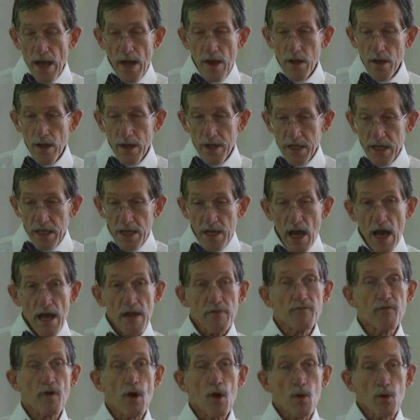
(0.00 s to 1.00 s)
E.A.
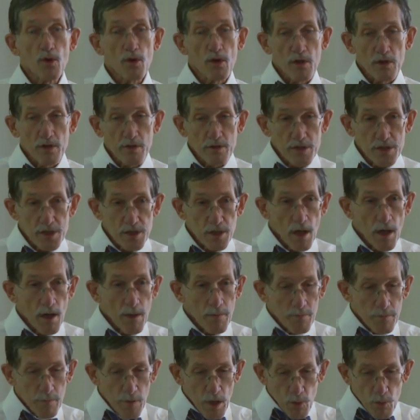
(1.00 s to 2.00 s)
Vogler's
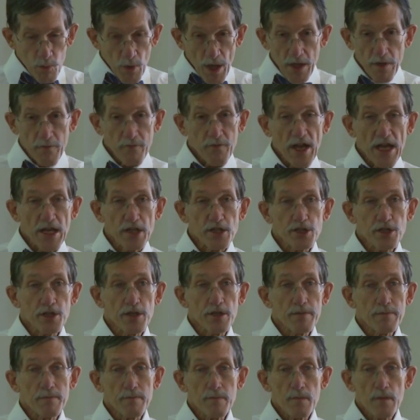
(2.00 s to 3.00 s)

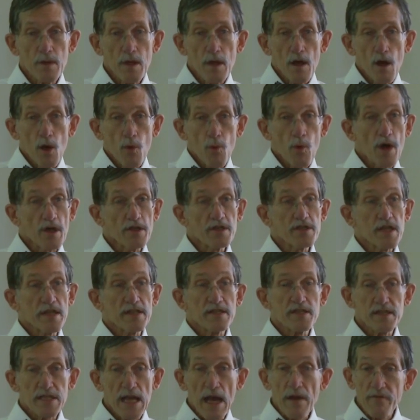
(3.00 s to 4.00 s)
renovation was
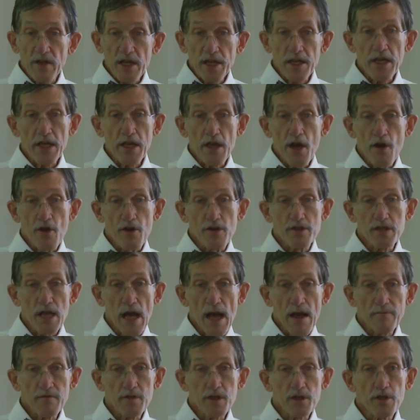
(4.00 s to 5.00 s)
70 years
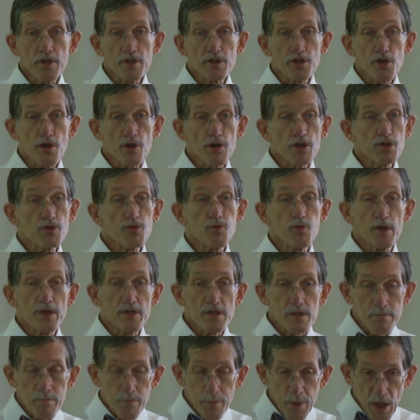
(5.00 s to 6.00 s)
after the church
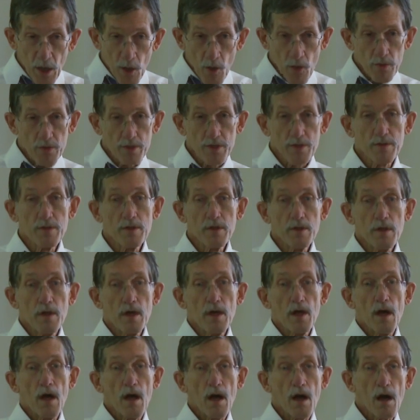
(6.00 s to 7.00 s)
was built.
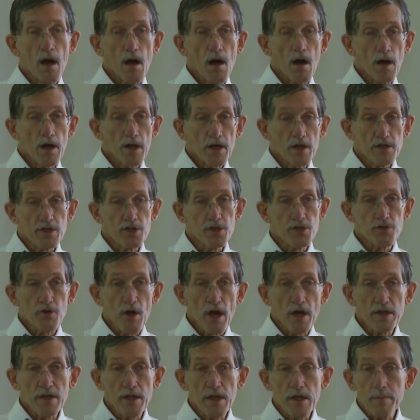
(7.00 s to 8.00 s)

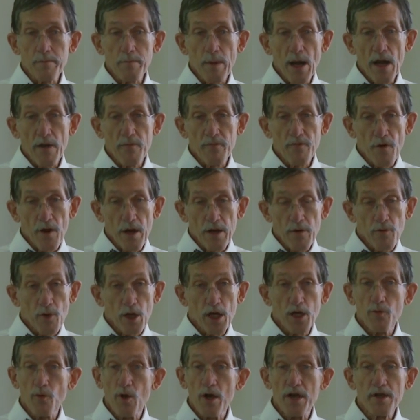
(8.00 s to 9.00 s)
Constructed by
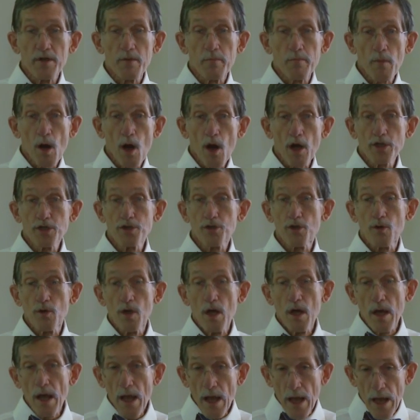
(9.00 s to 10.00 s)
Frederick William Marshall
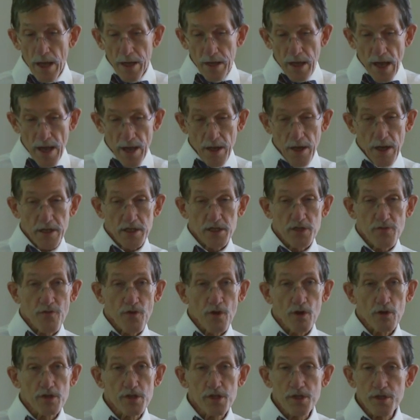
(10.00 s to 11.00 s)
and had its
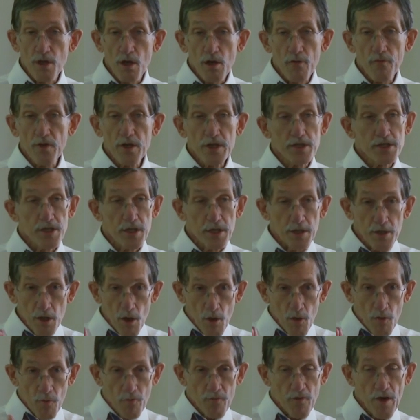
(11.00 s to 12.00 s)
first service in
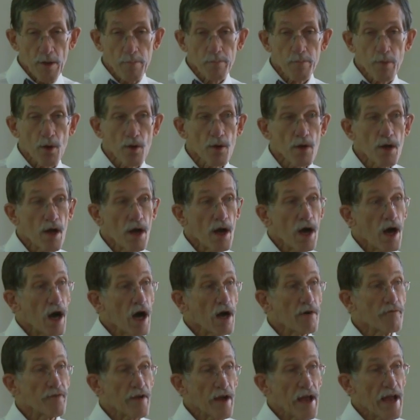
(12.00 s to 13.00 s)
November
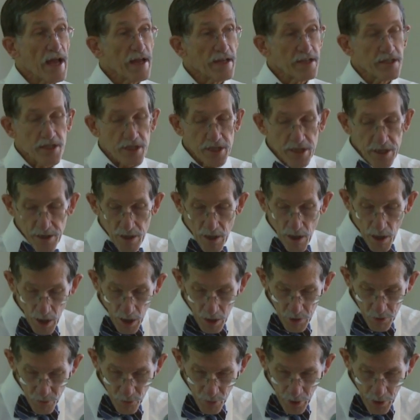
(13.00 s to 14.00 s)
of
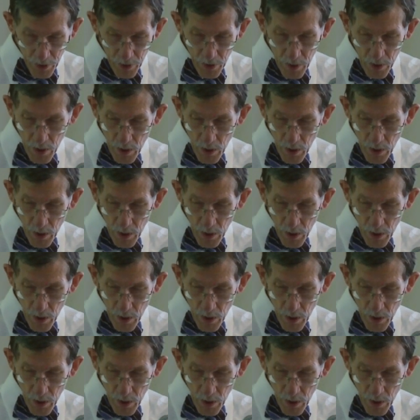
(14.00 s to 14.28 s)
1800.